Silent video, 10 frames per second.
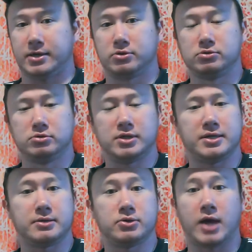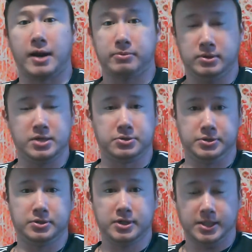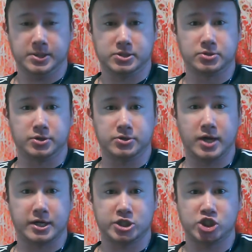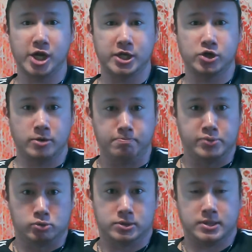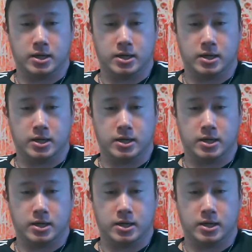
you got to literally look at this goal and you got to shake in your boots.